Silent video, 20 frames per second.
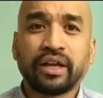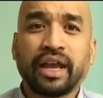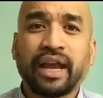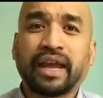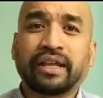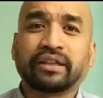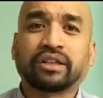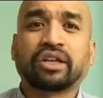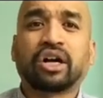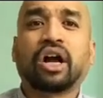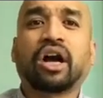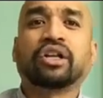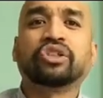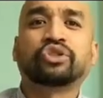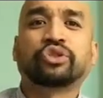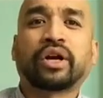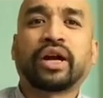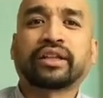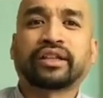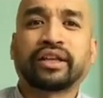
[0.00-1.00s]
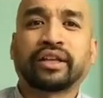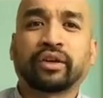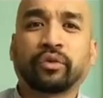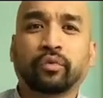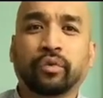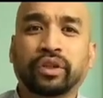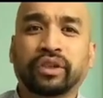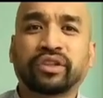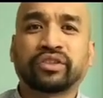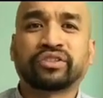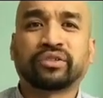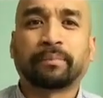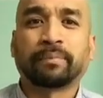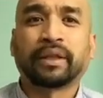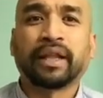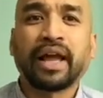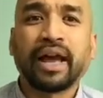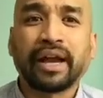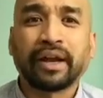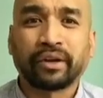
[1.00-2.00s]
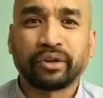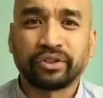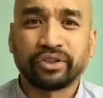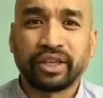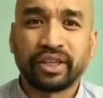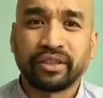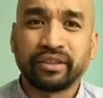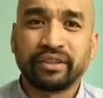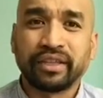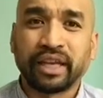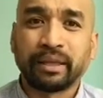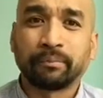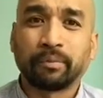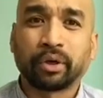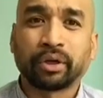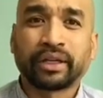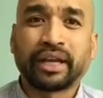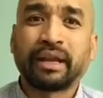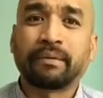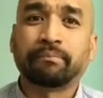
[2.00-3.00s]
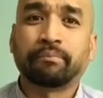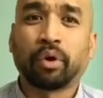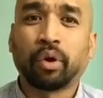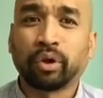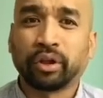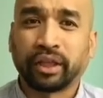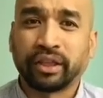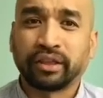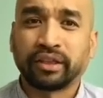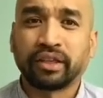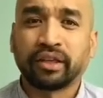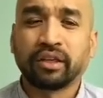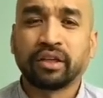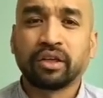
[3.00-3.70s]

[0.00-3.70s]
and contracting with suppliers in Denmark and Poland.